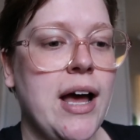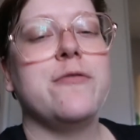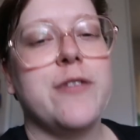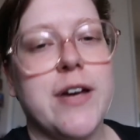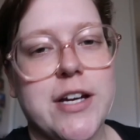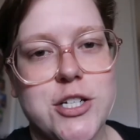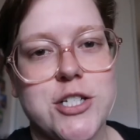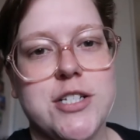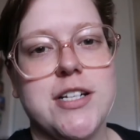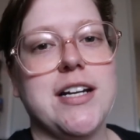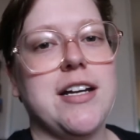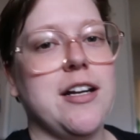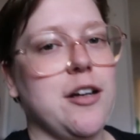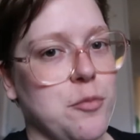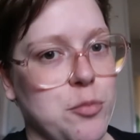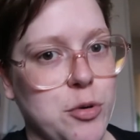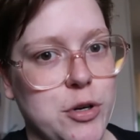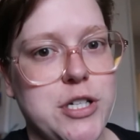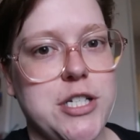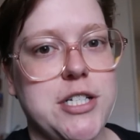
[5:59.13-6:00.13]
affectionate
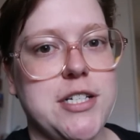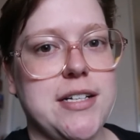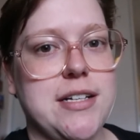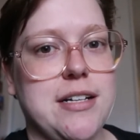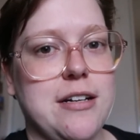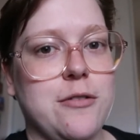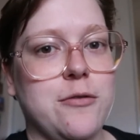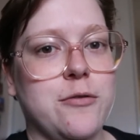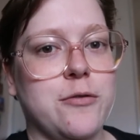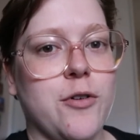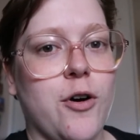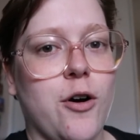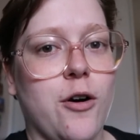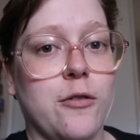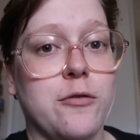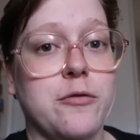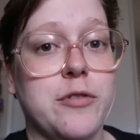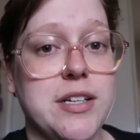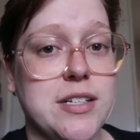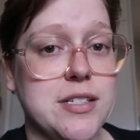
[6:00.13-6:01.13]
and appreciative
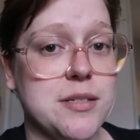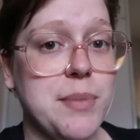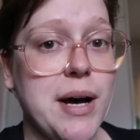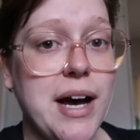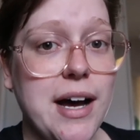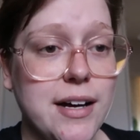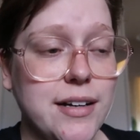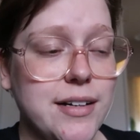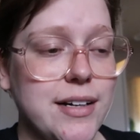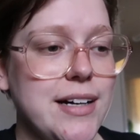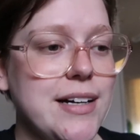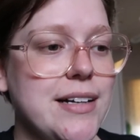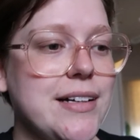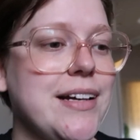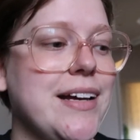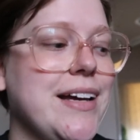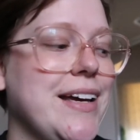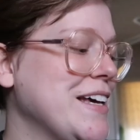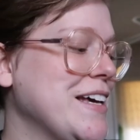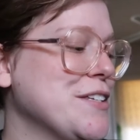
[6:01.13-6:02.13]
of his
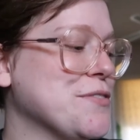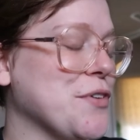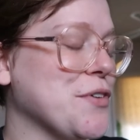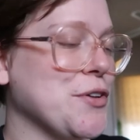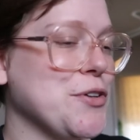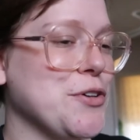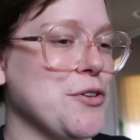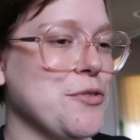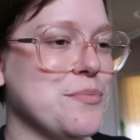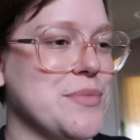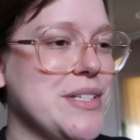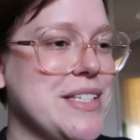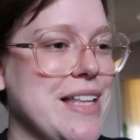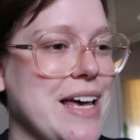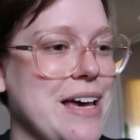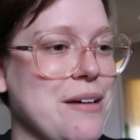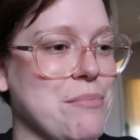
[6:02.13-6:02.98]
partner. In these volumes, they